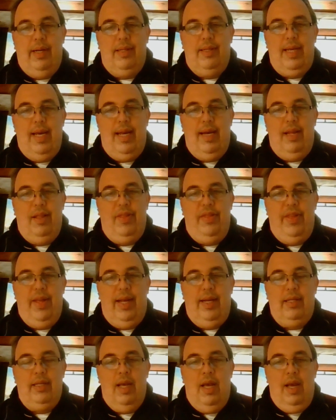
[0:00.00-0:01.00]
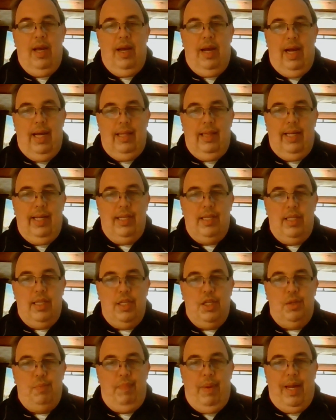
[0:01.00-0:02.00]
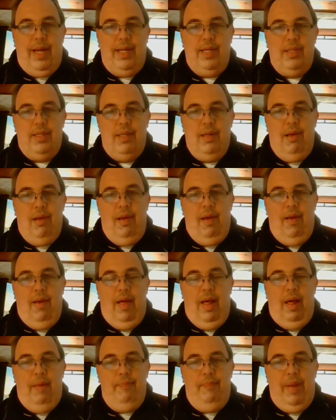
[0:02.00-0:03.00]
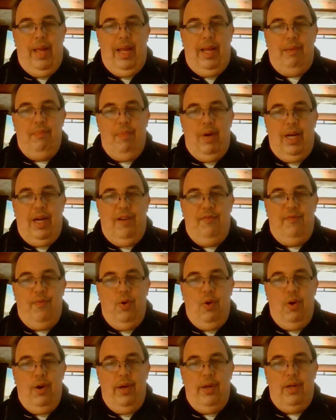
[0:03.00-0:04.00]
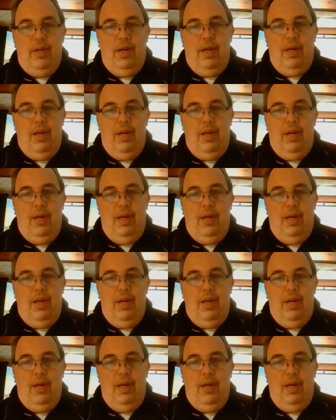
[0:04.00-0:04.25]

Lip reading: A tenant thinks, I lease the space, I'm paying money for it,